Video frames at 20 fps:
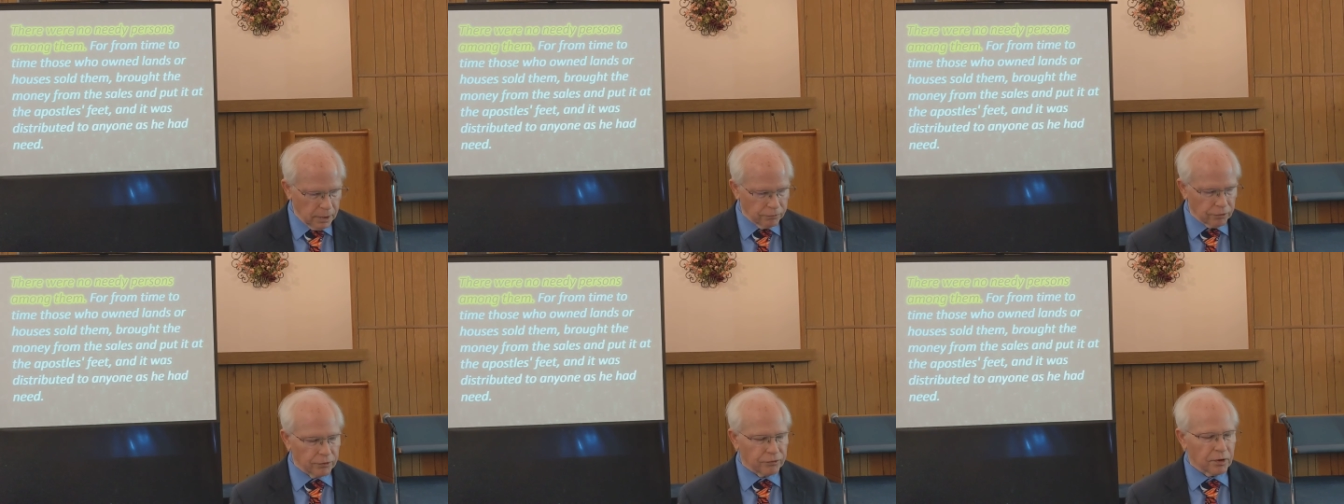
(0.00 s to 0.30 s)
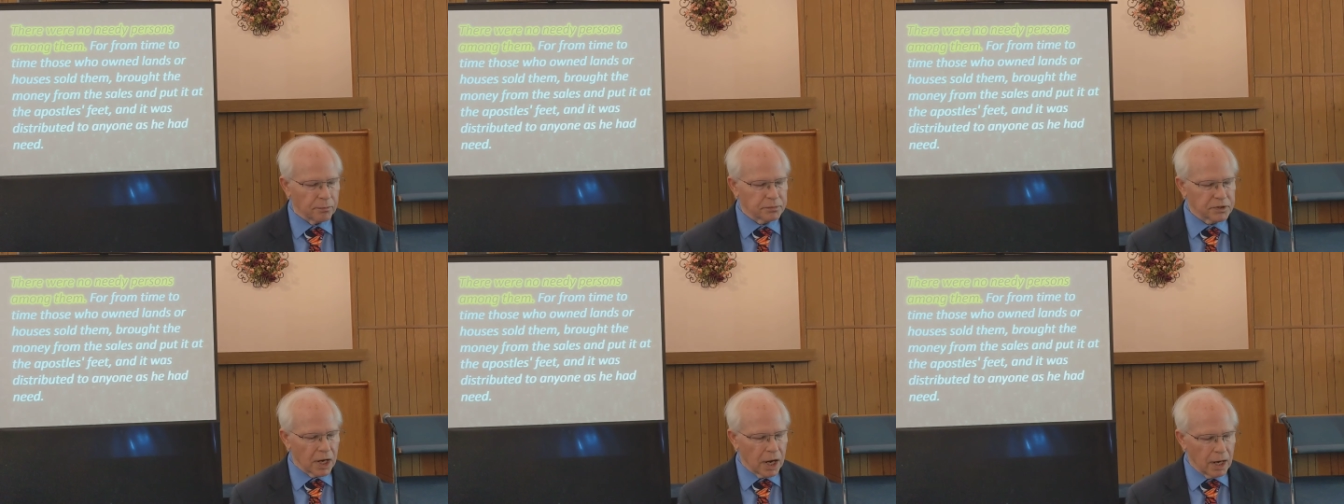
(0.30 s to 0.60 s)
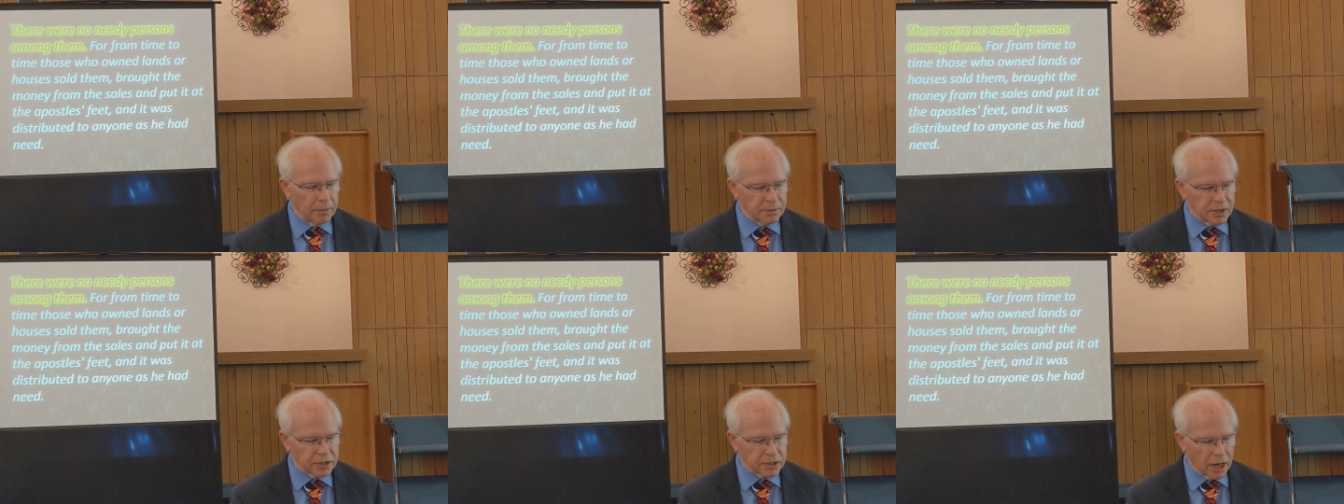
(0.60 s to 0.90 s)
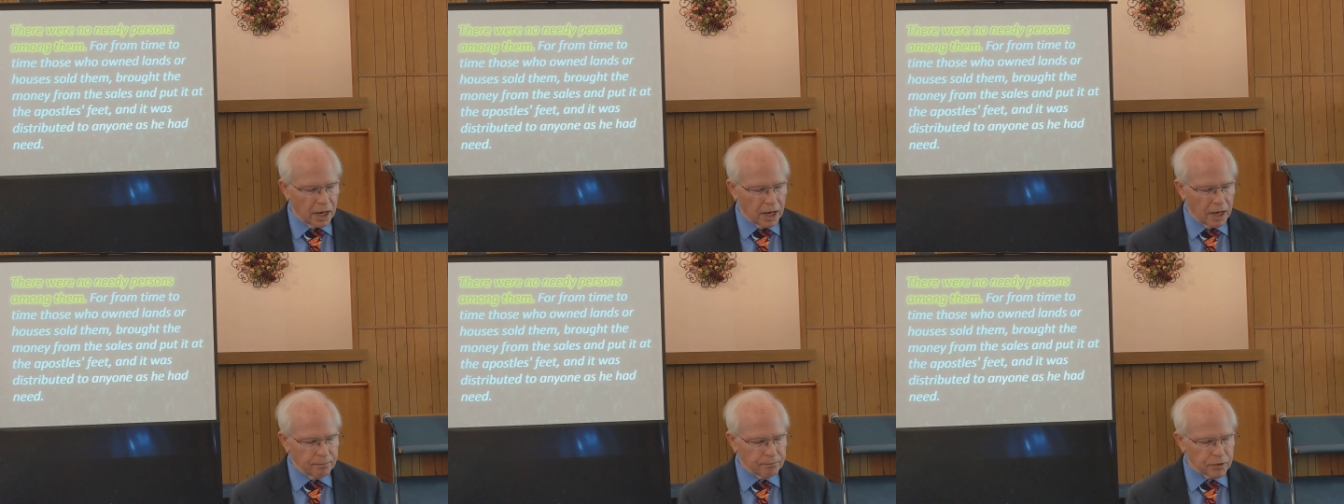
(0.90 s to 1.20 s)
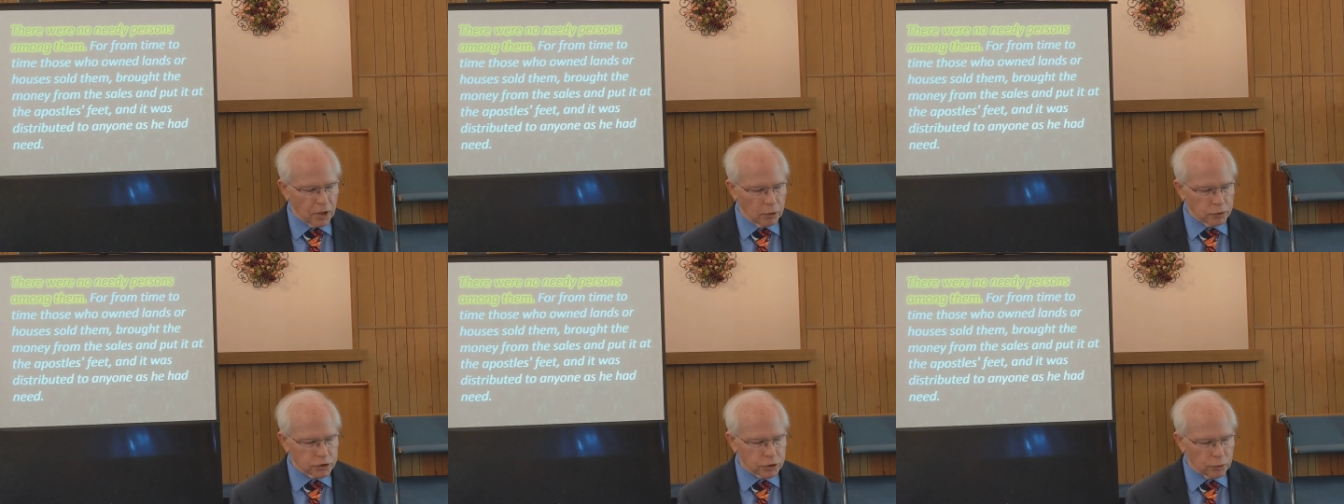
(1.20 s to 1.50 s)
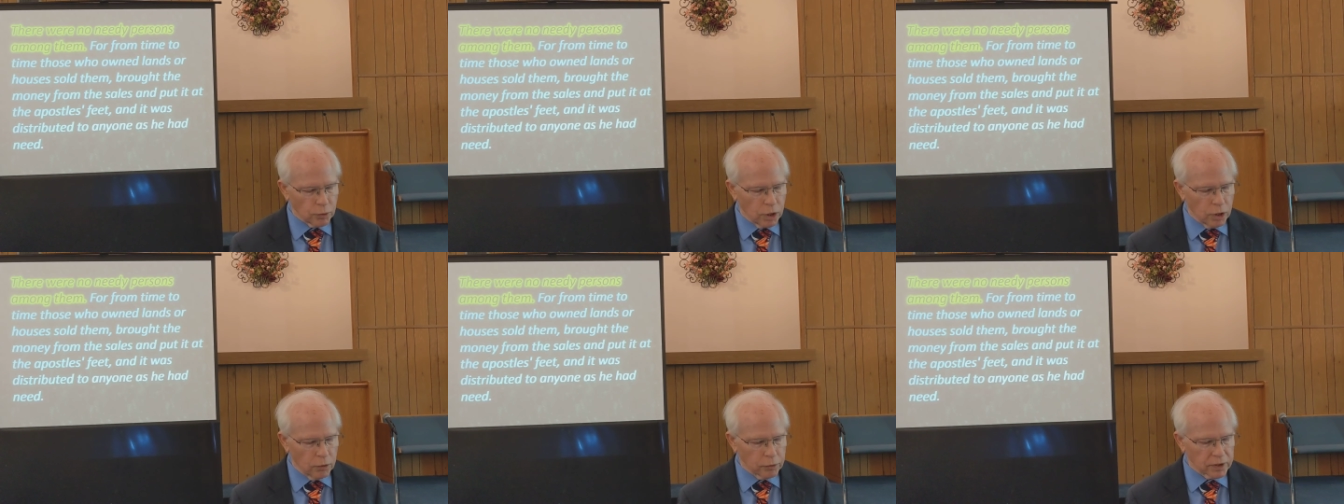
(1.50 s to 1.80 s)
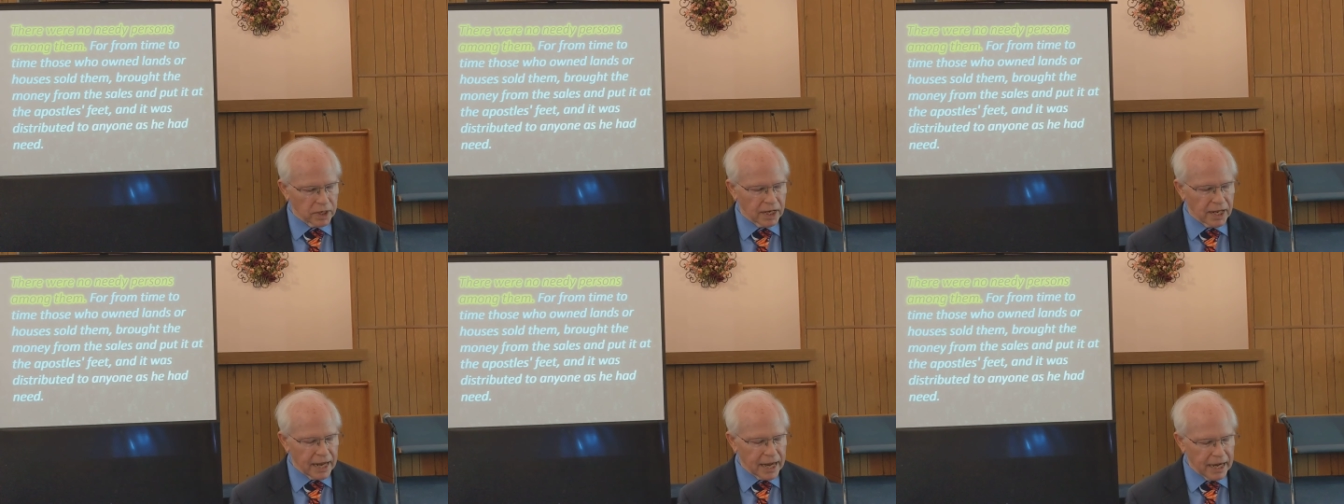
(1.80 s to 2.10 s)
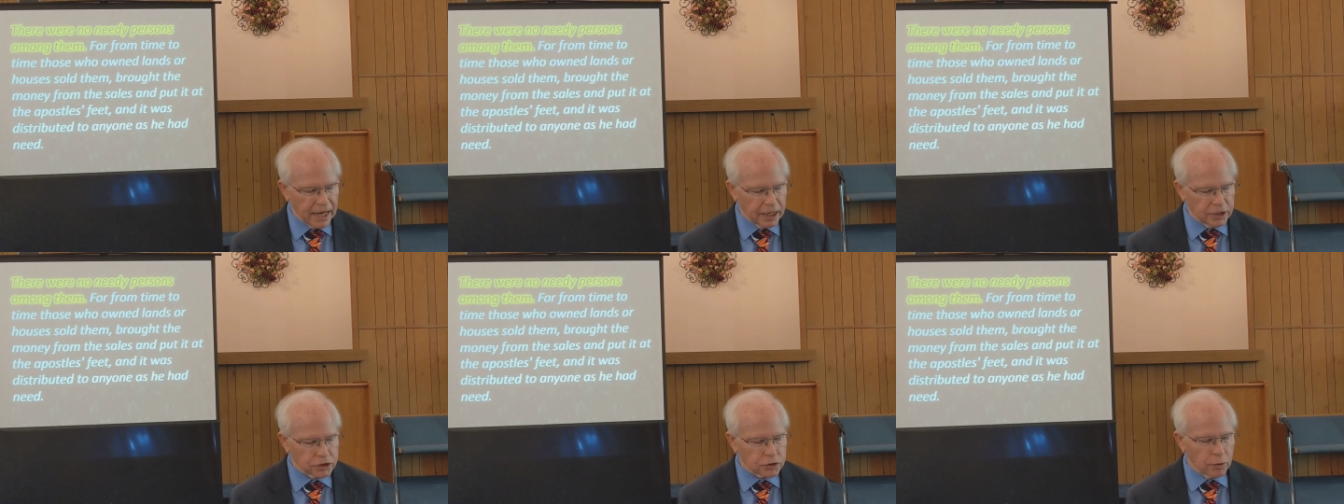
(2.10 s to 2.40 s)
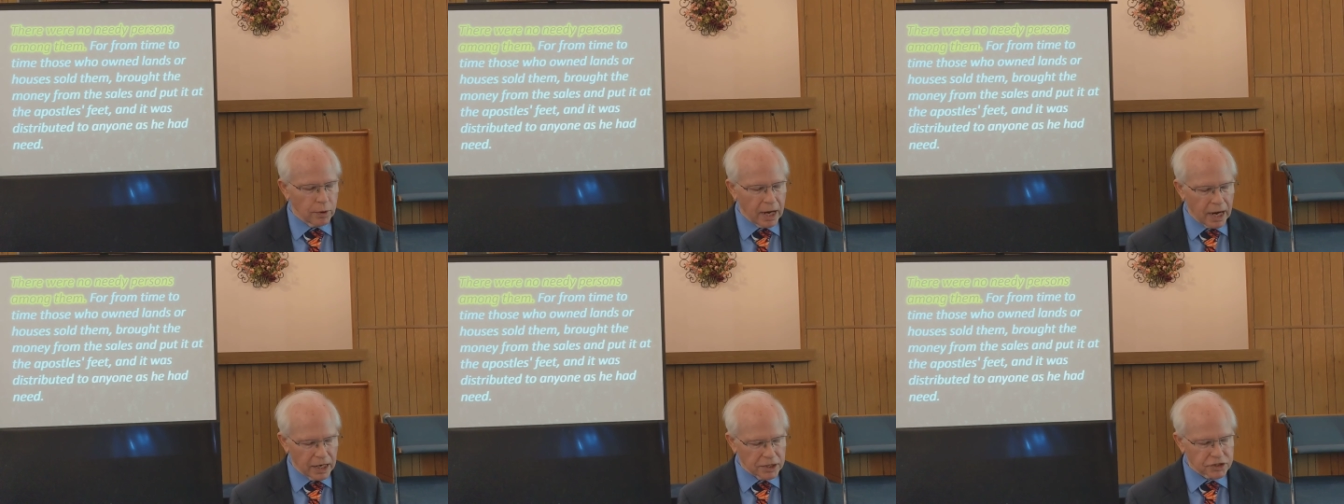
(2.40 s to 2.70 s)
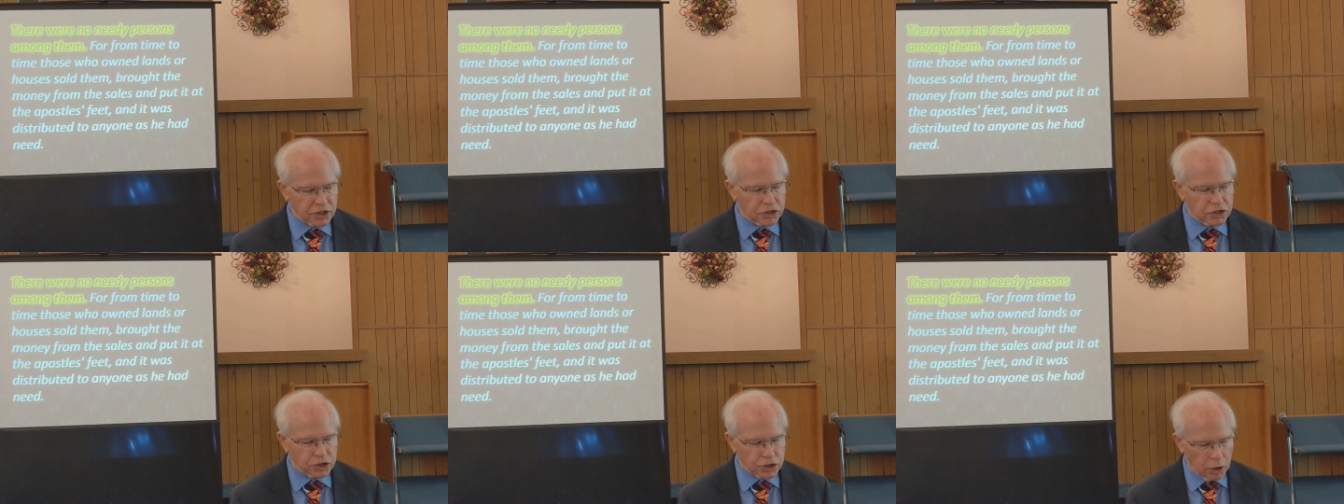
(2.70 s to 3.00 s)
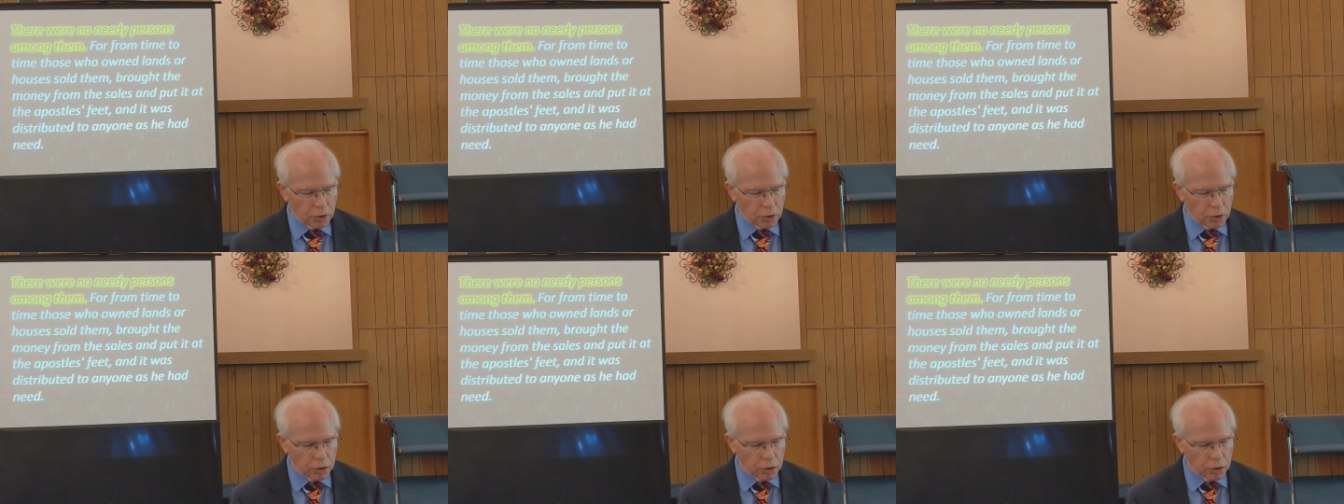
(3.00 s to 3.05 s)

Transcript: For from time to time, those who owned lands or houses